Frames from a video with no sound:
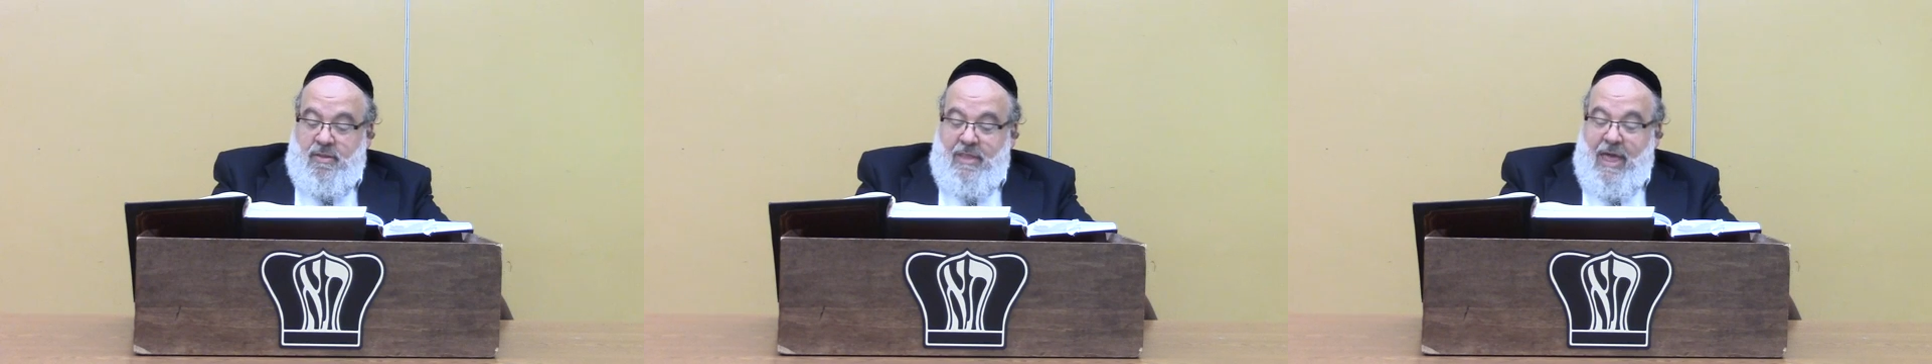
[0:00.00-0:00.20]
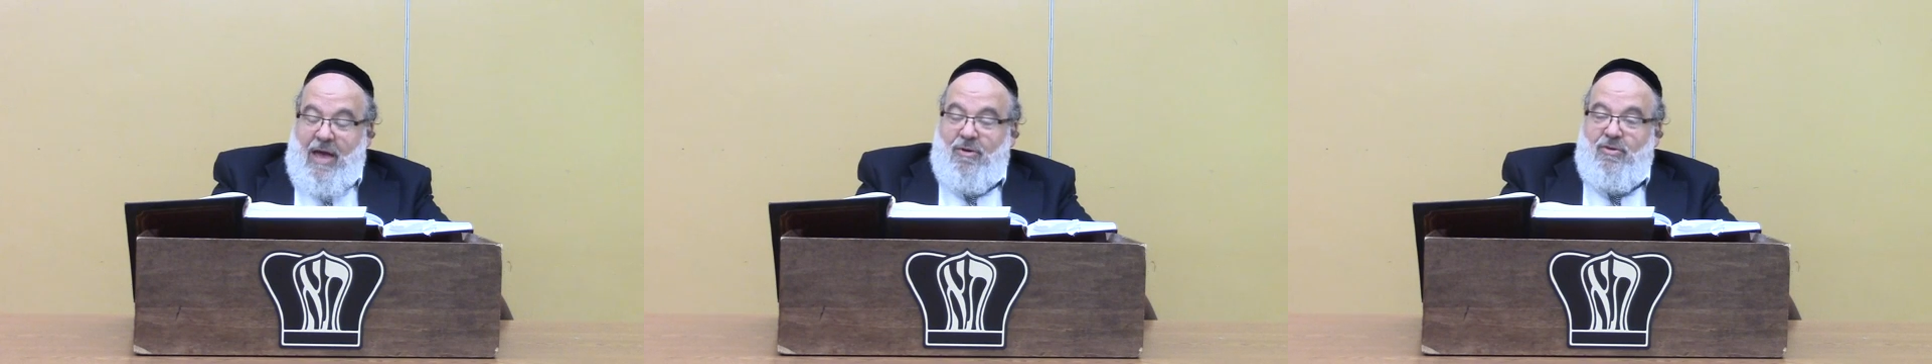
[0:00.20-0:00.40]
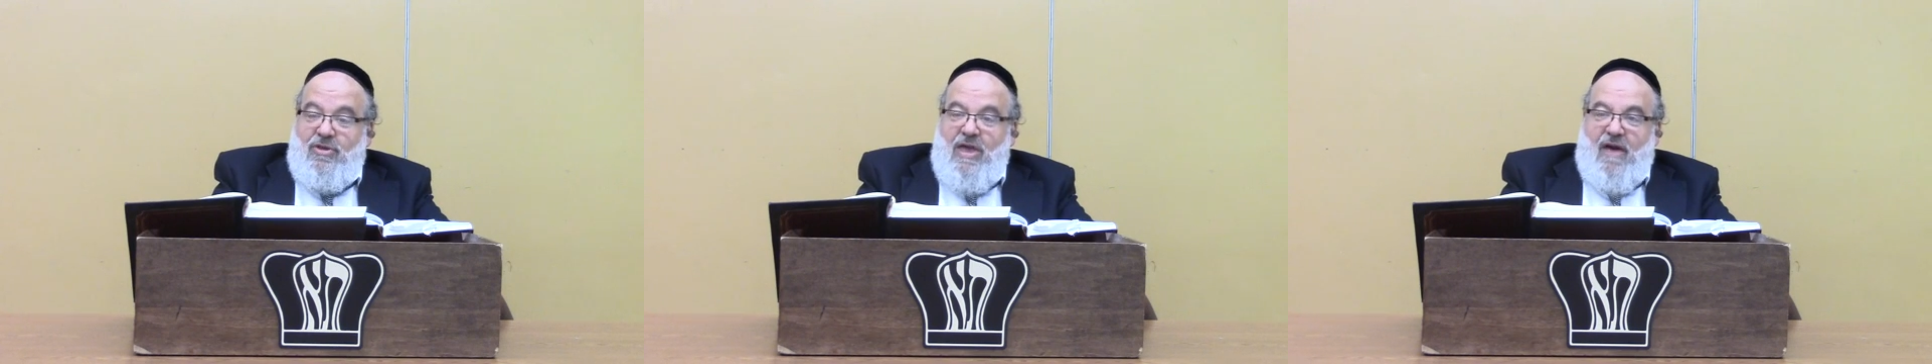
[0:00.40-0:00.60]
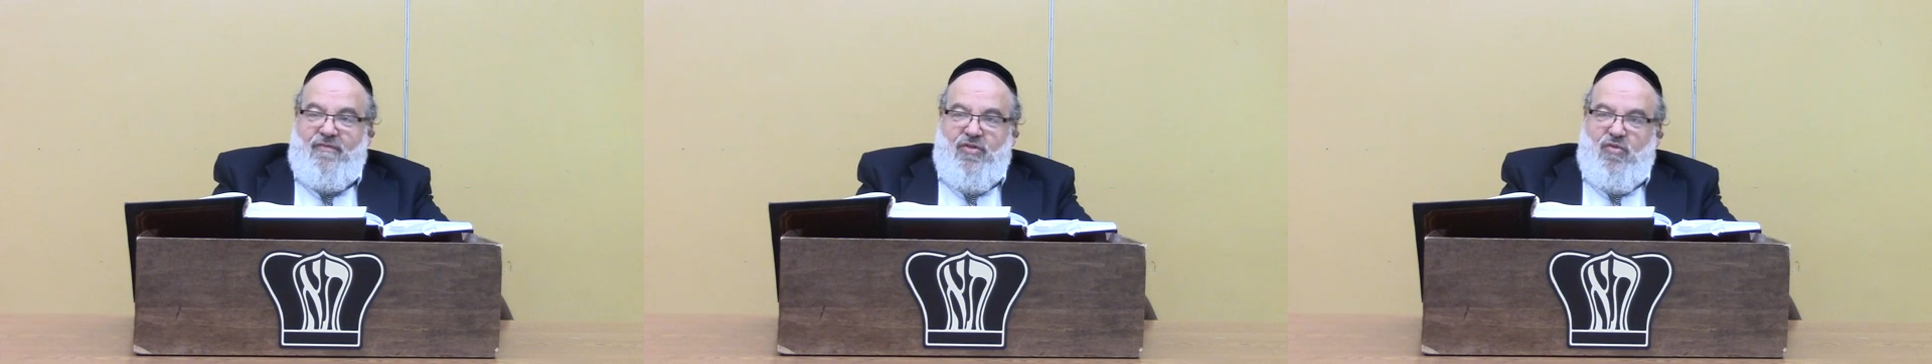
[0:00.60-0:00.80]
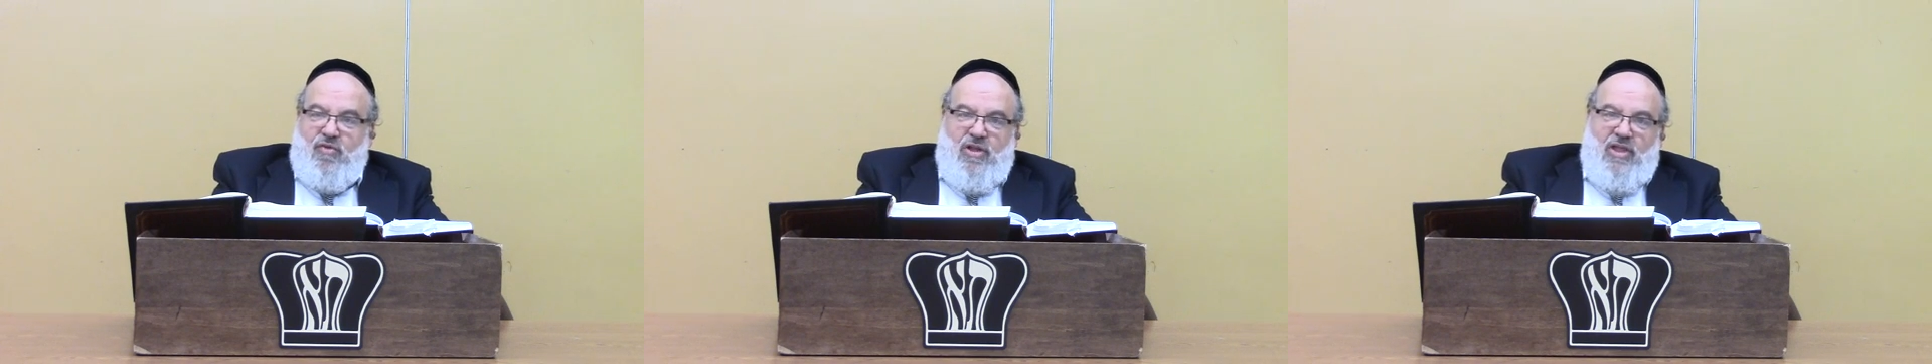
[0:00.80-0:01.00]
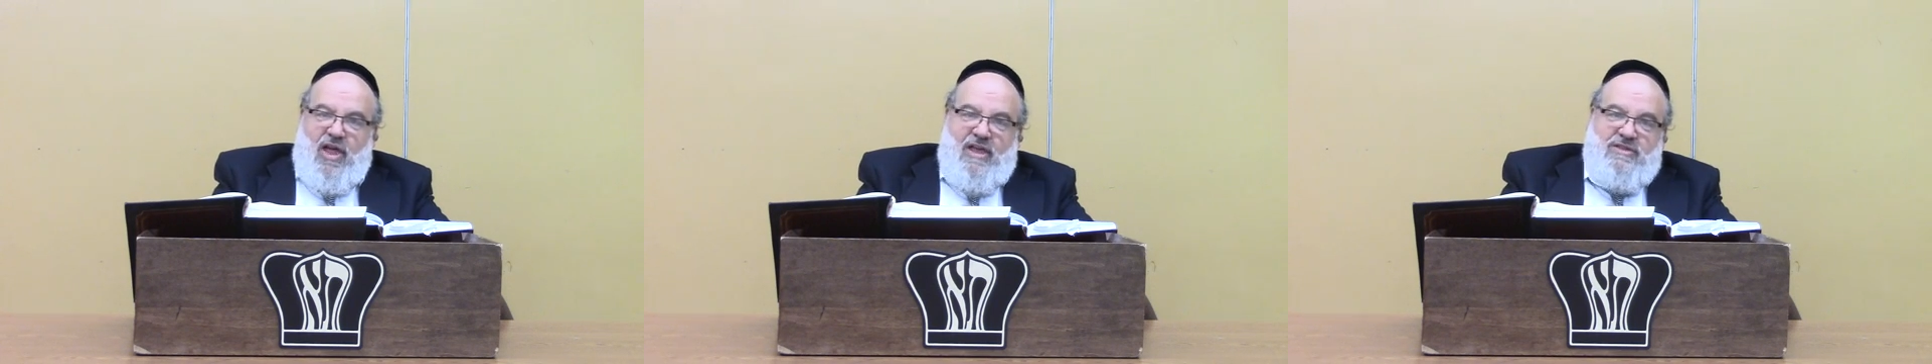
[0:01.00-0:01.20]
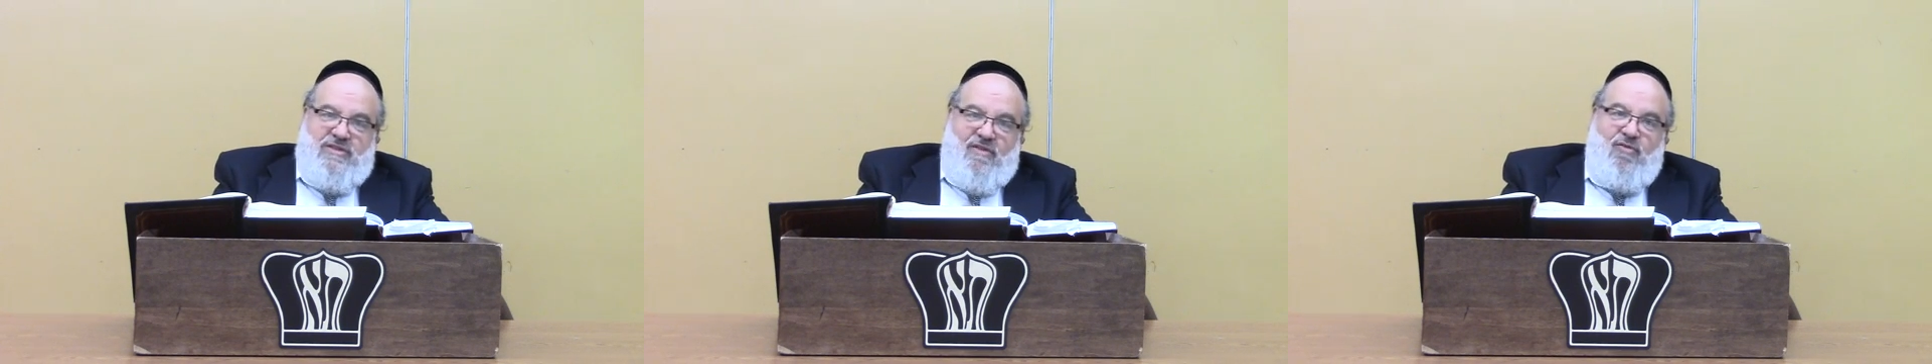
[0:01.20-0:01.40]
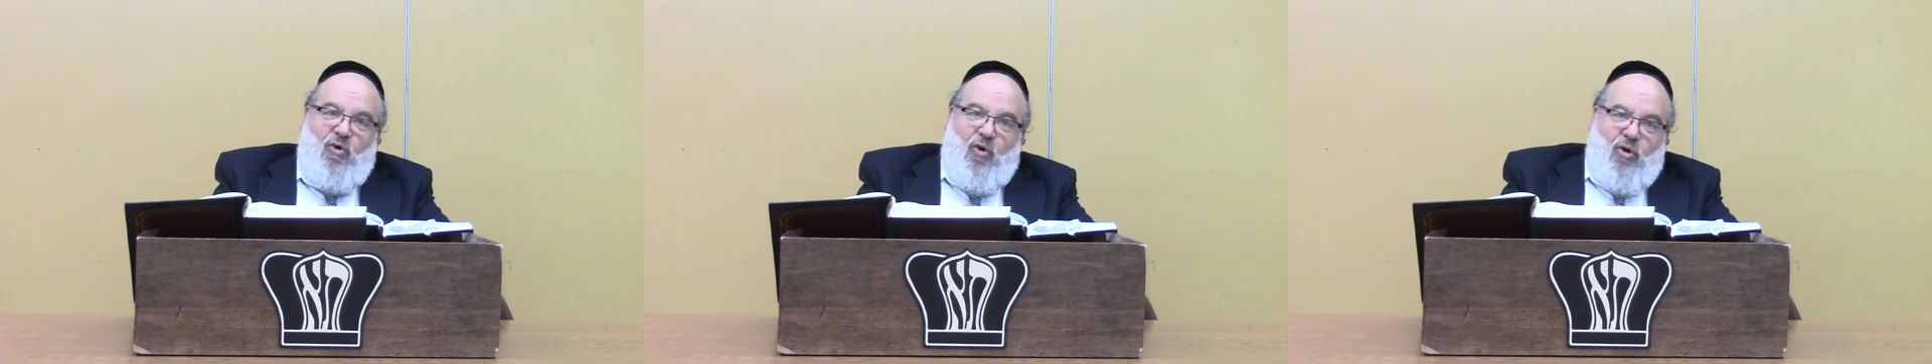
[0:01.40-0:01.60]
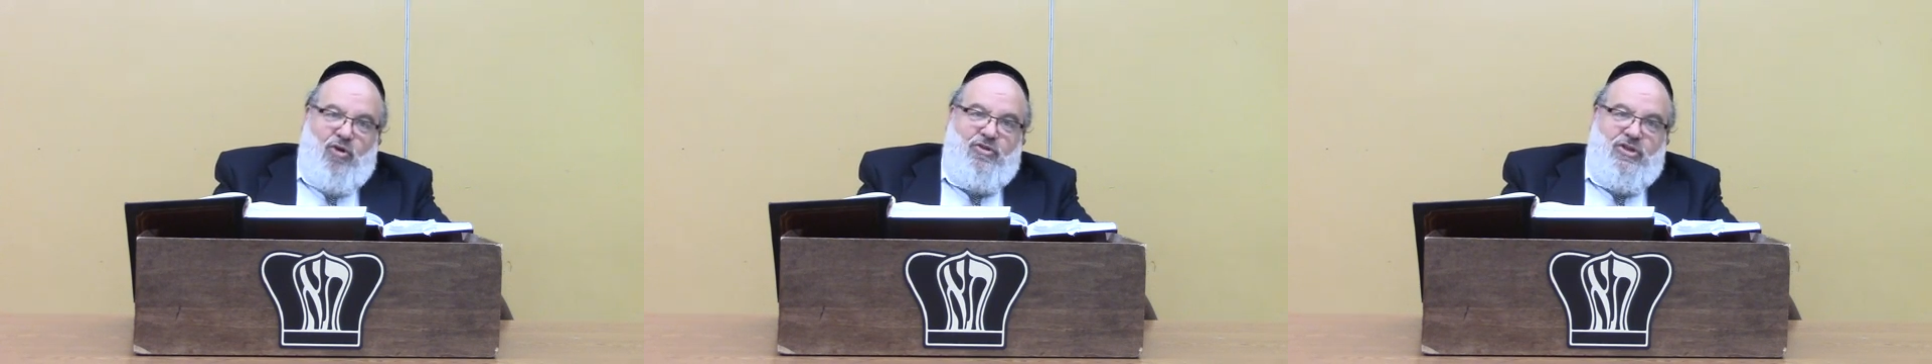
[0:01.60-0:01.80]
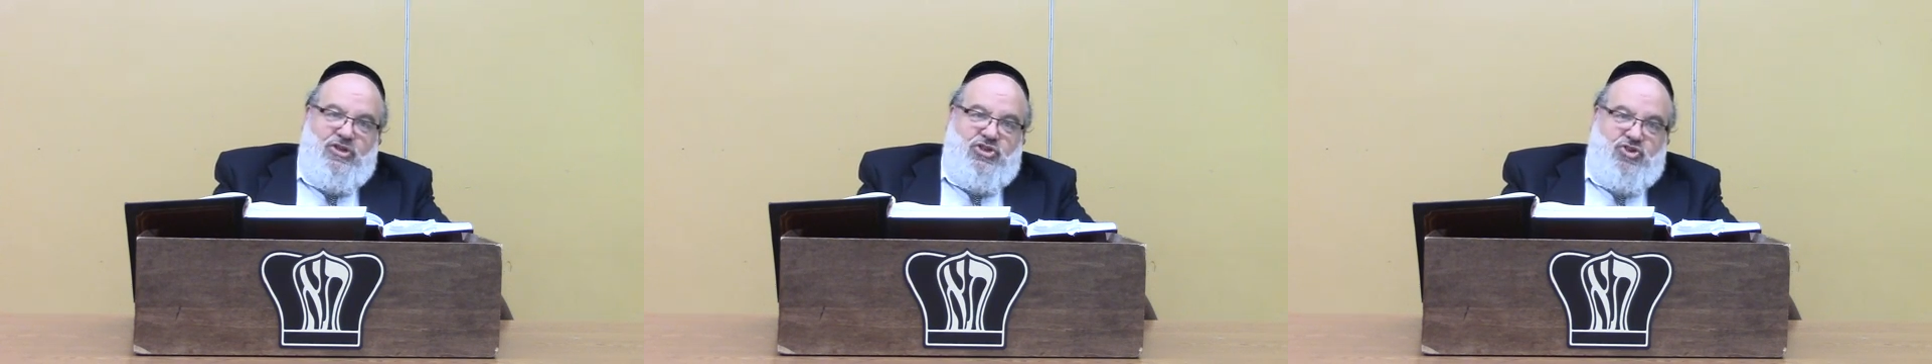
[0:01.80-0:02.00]
Now you have to realize, of
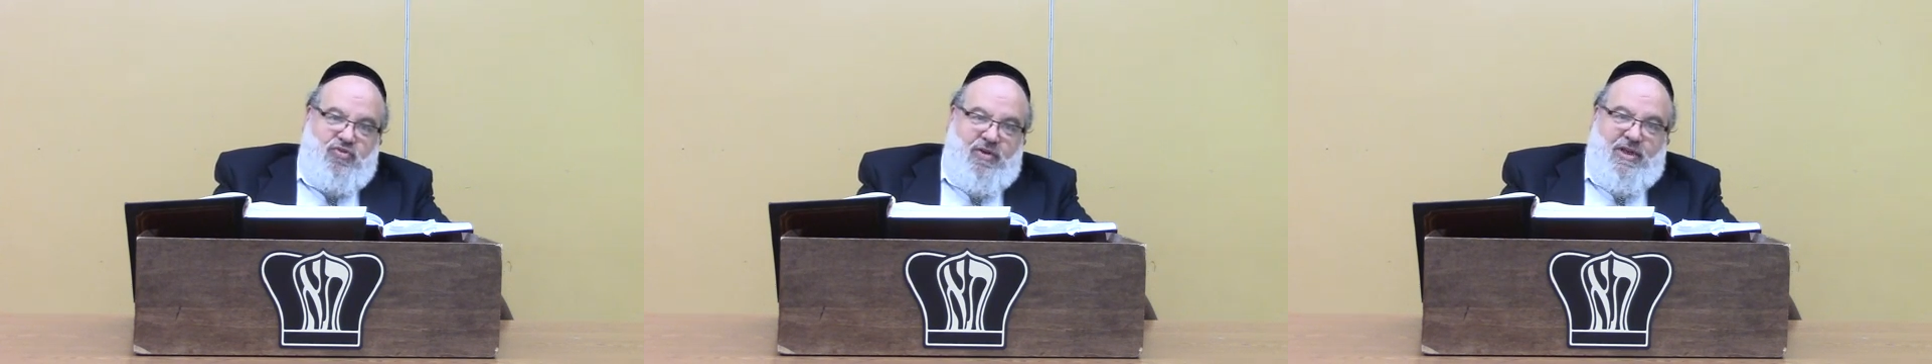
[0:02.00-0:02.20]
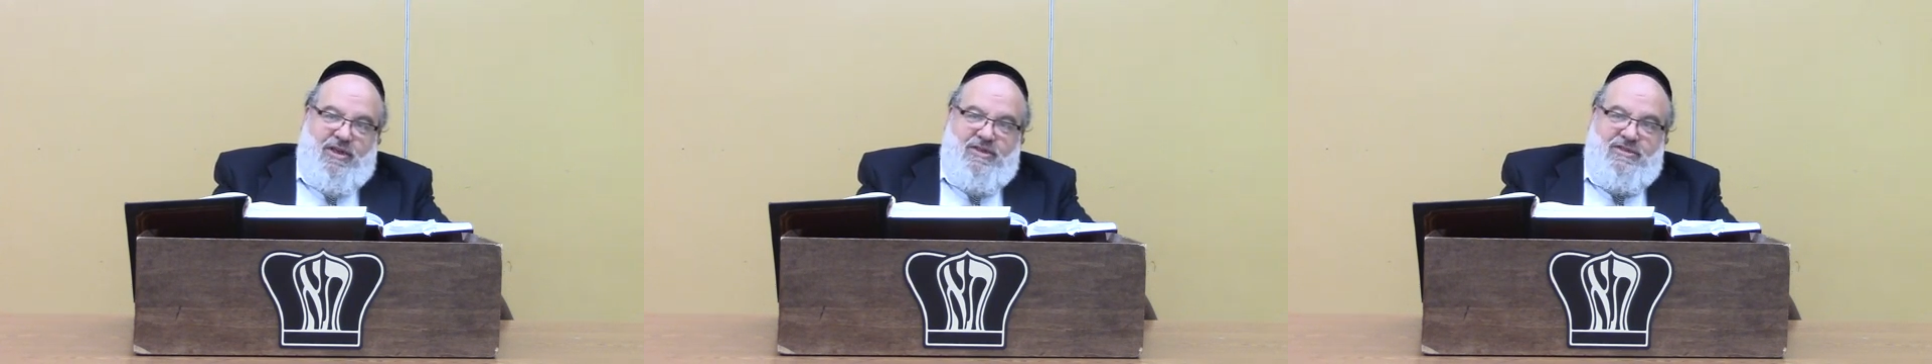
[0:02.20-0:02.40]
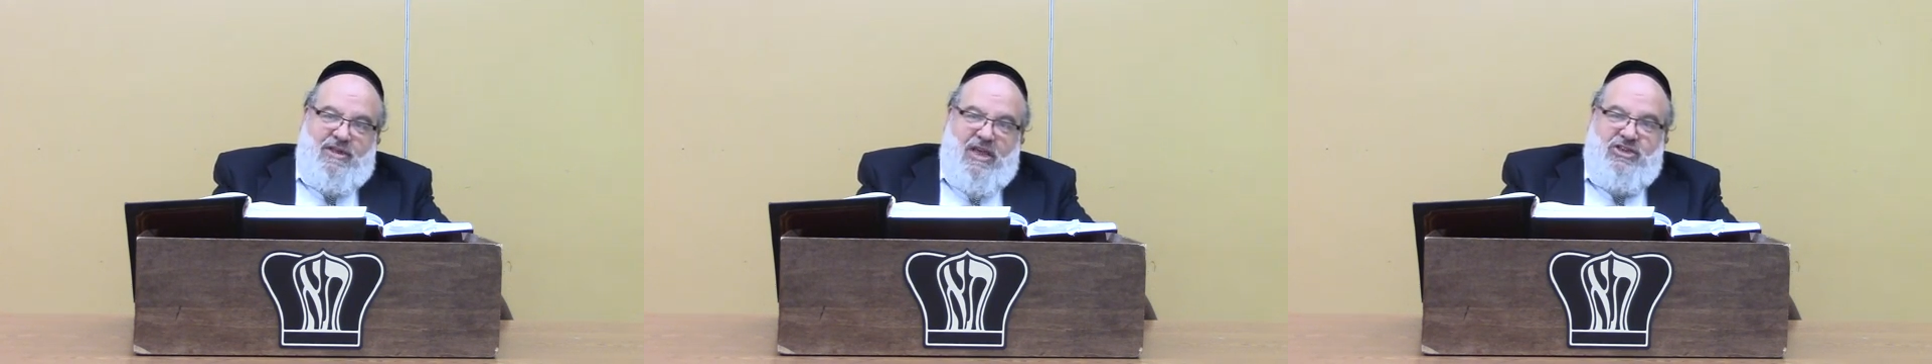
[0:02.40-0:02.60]
all the trees,